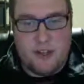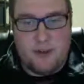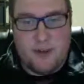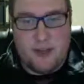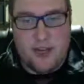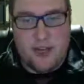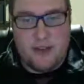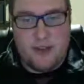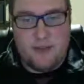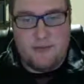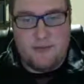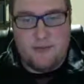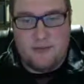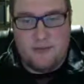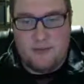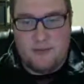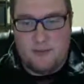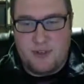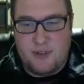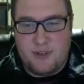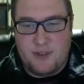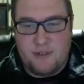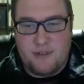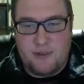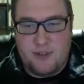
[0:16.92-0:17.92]
have,
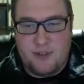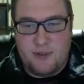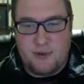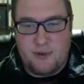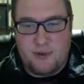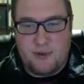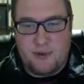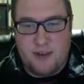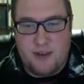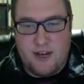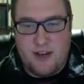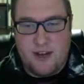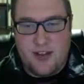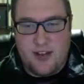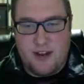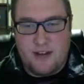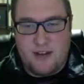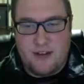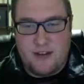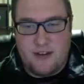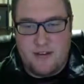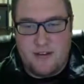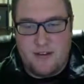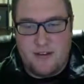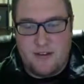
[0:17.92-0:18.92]
you have those written
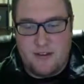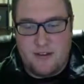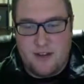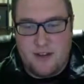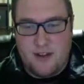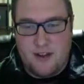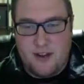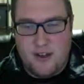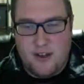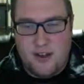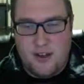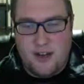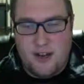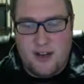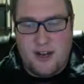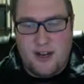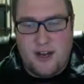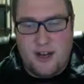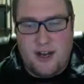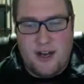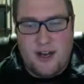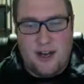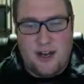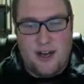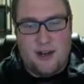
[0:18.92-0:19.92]
down, and
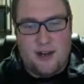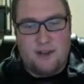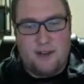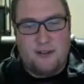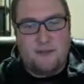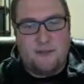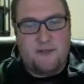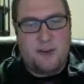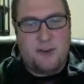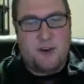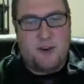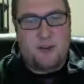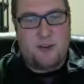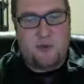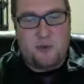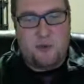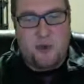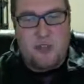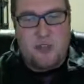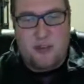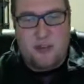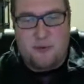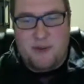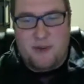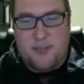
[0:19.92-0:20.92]
the first
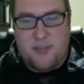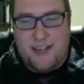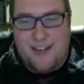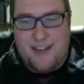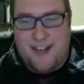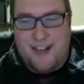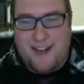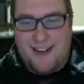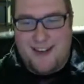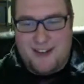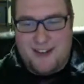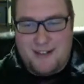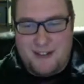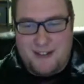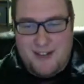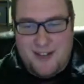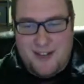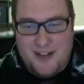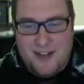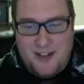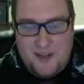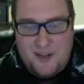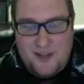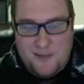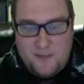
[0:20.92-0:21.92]
one that we got
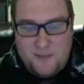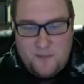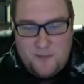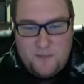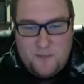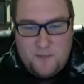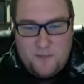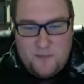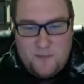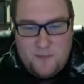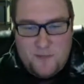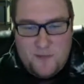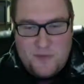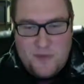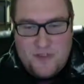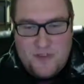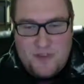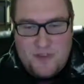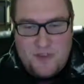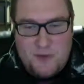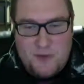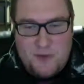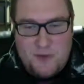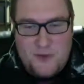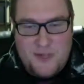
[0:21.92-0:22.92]

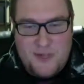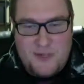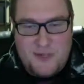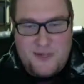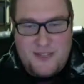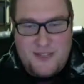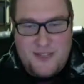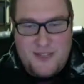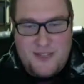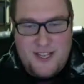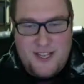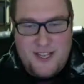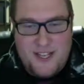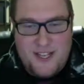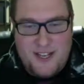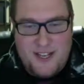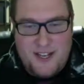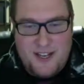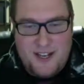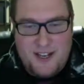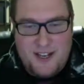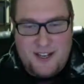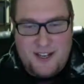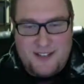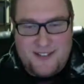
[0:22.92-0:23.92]
was the
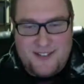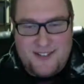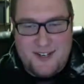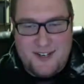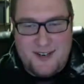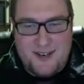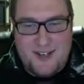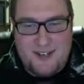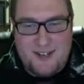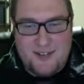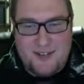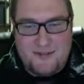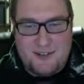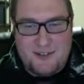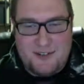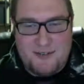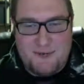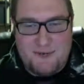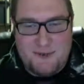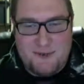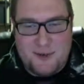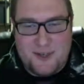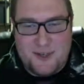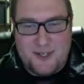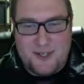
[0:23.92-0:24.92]
series of
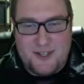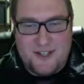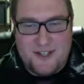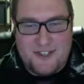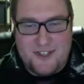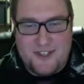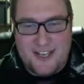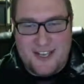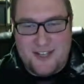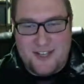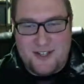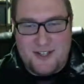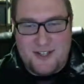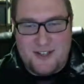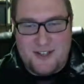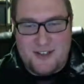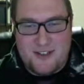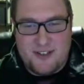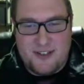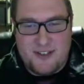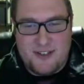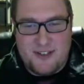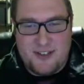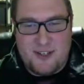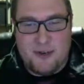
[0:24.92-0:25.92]
unfortunate sketches,
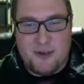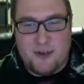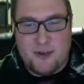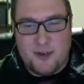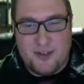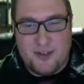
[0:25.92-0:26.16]
a joke.